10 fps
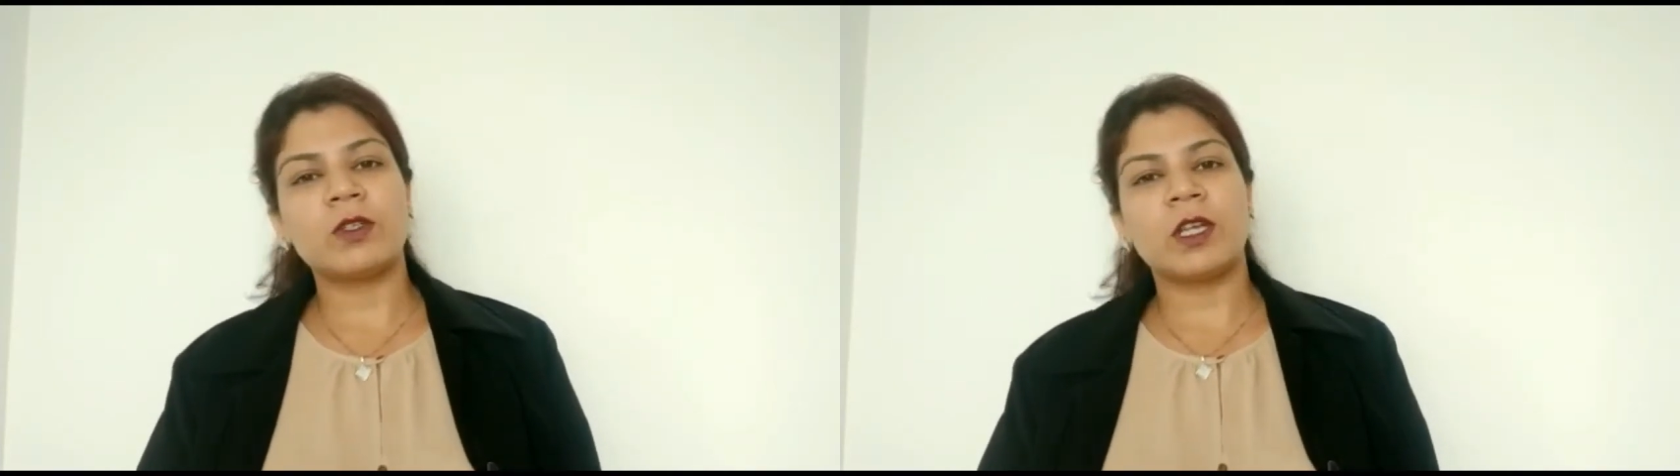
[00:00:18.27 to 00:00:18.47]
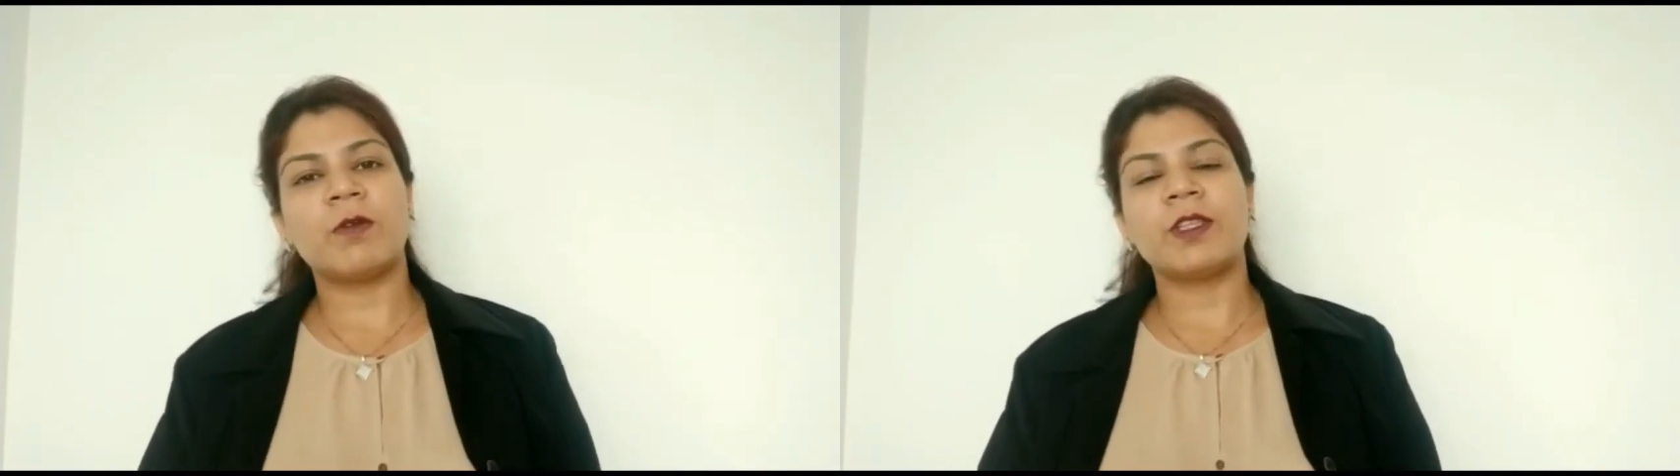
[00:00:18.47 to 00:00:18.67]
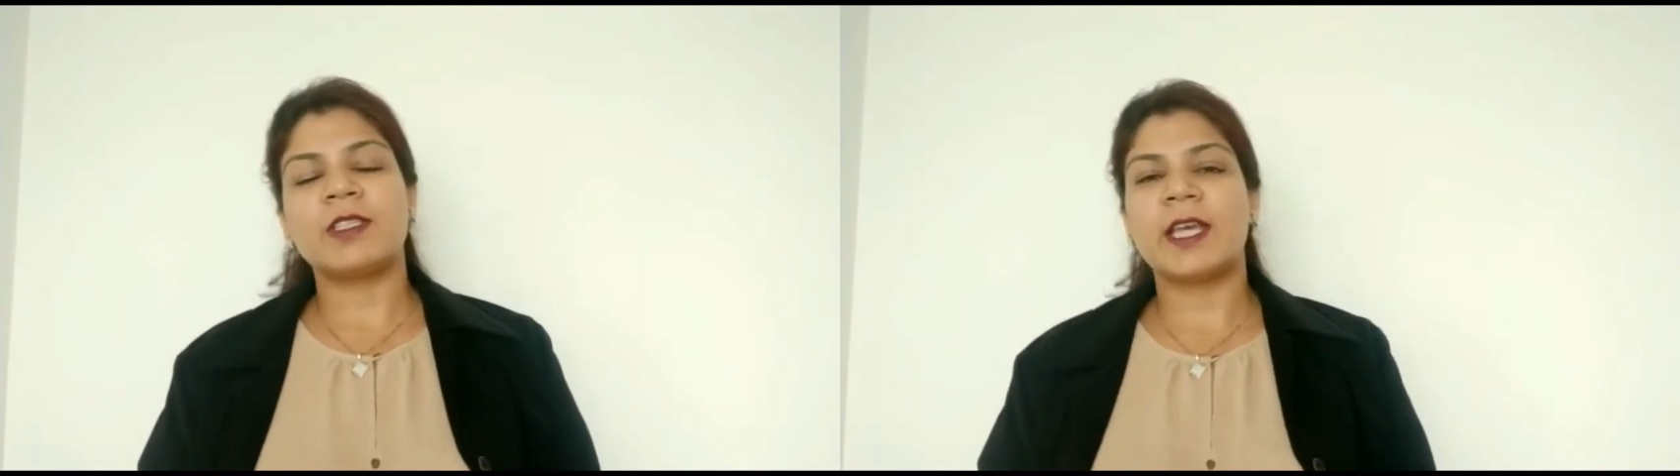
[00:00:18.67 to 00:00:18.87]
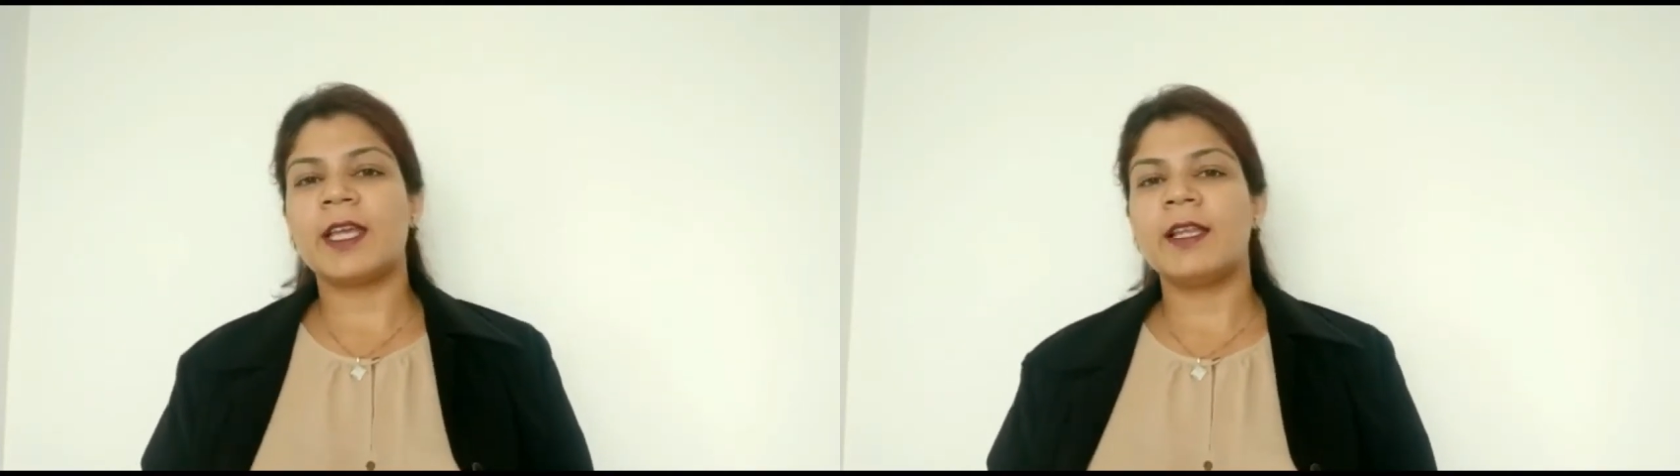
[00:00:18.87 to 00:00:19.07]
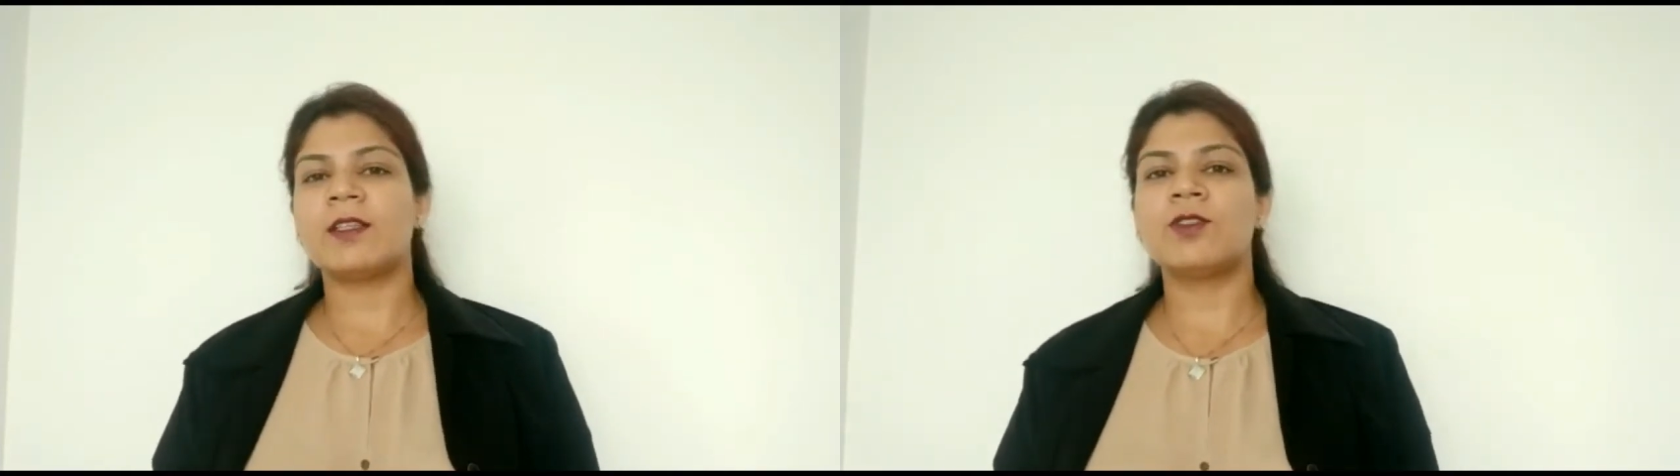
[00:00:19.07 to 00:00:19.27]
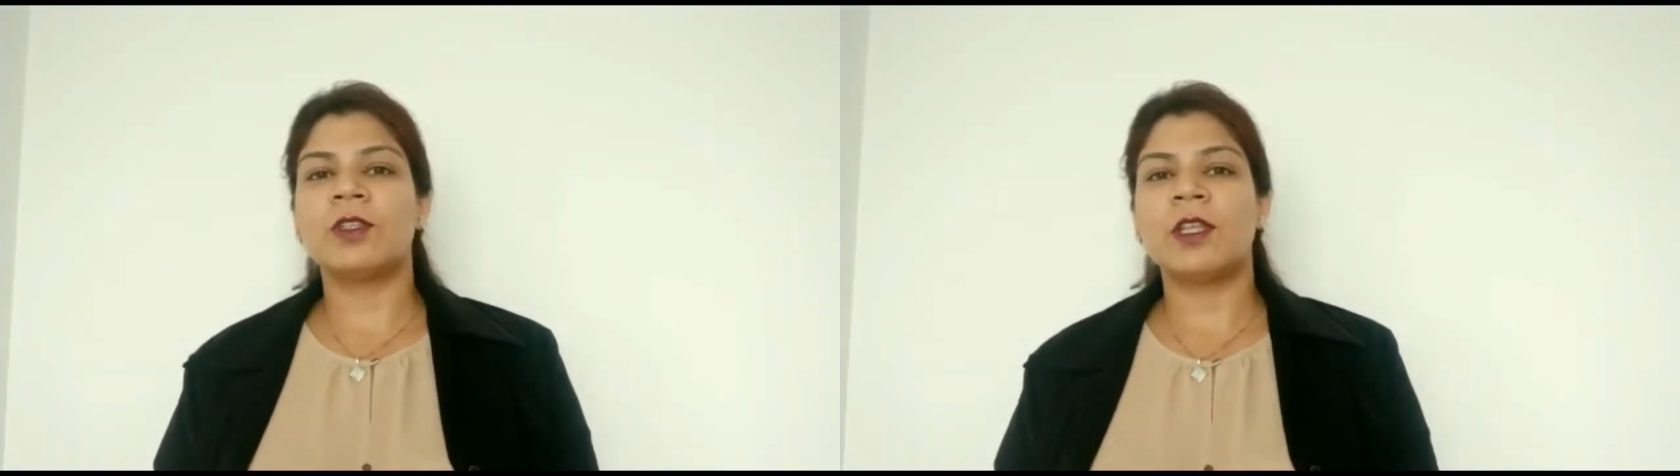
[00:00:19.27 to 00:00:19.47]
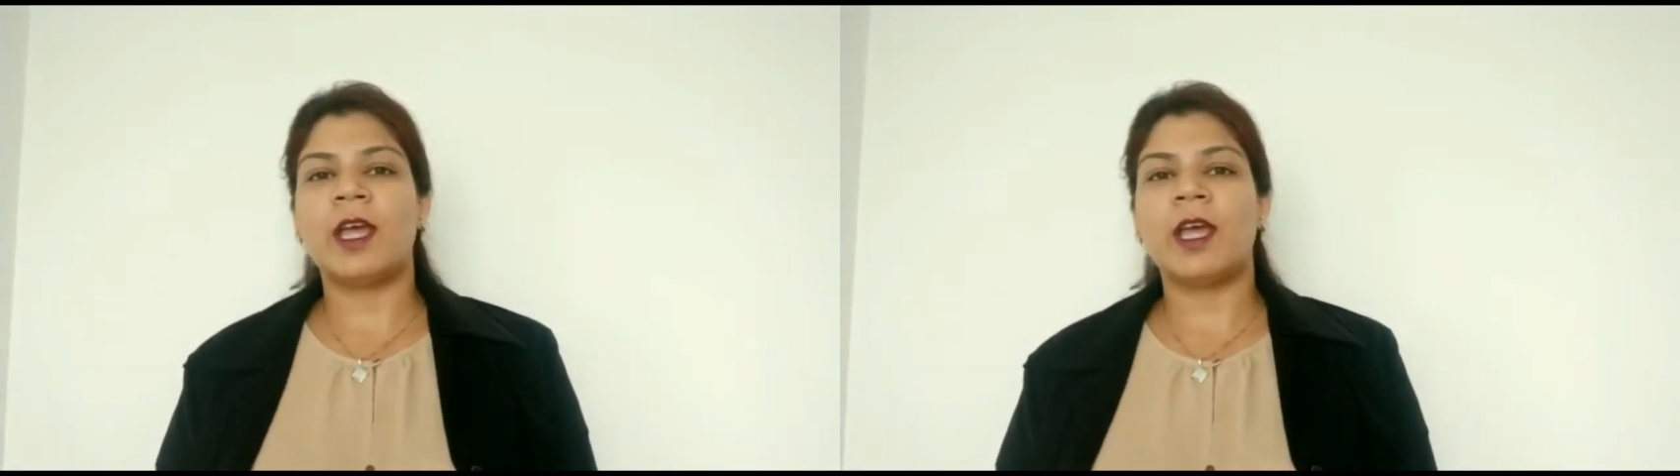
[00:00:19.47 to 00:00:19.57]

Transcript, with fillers: today with the second lesson,